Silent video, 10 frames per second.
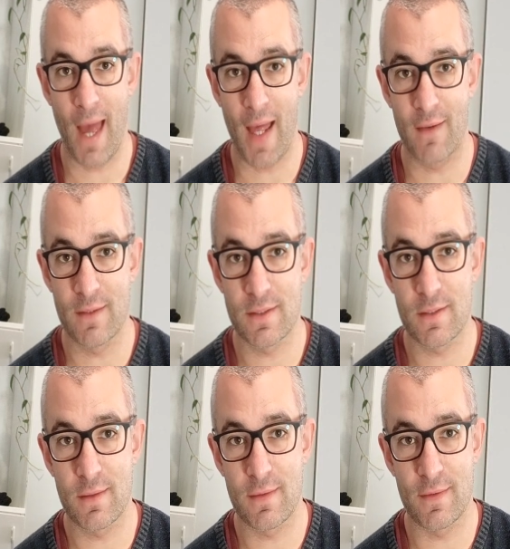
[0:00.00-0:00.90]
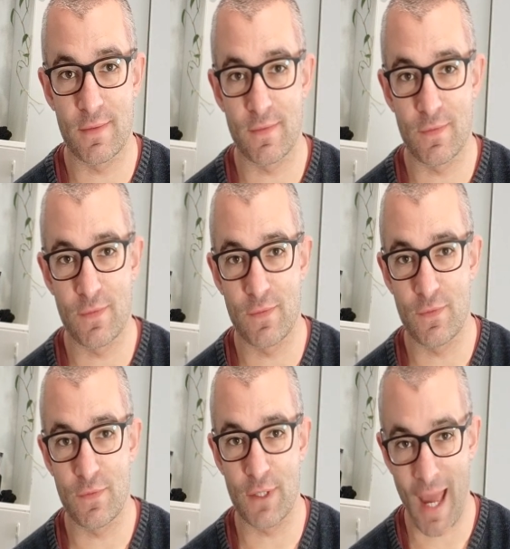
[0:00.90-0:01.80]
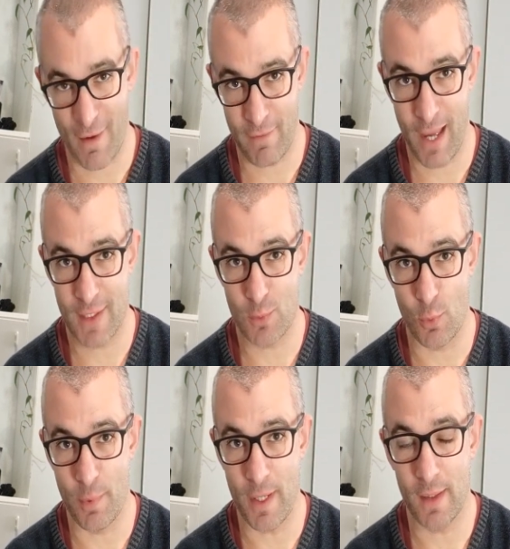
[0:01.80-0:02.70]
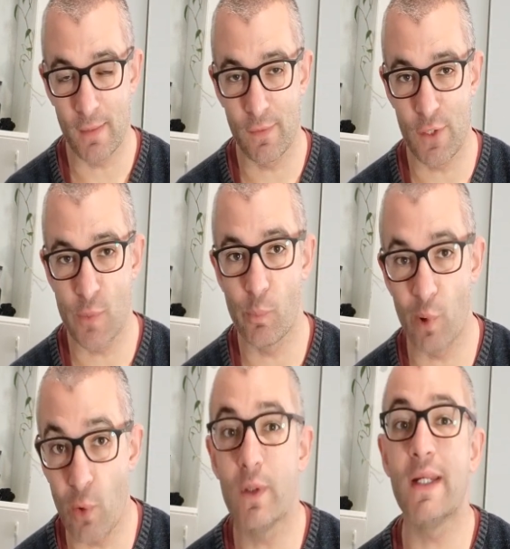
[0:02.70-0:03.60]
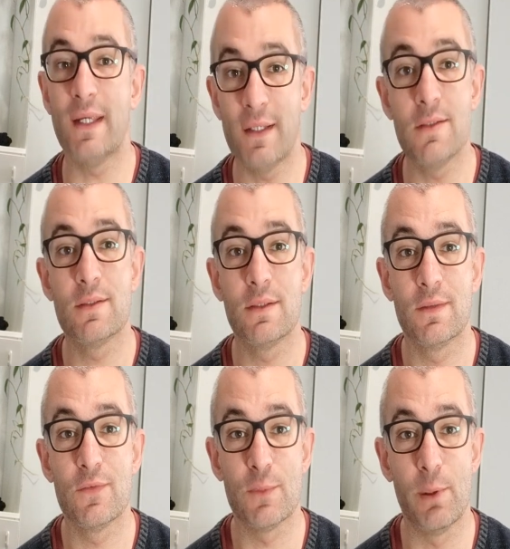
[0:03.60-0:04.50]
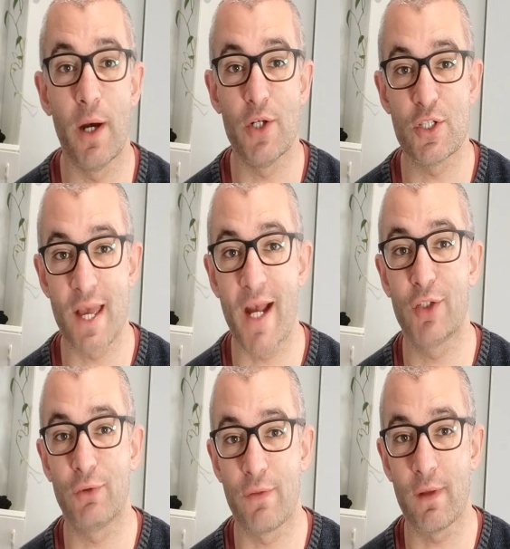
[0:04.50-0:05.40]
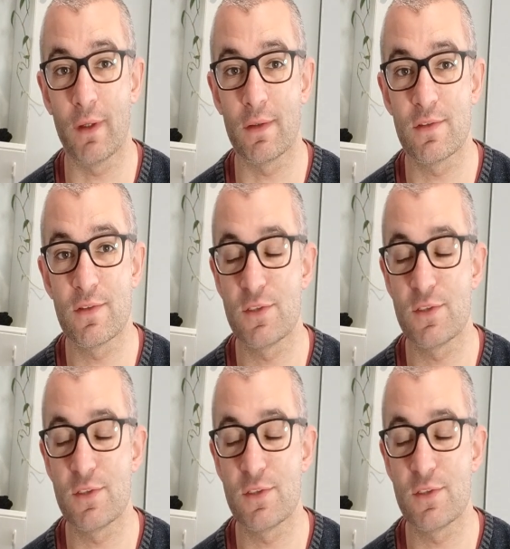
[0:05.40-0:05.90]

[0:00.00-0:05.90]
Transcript: and the caveat will be that you will need to purchase extra things.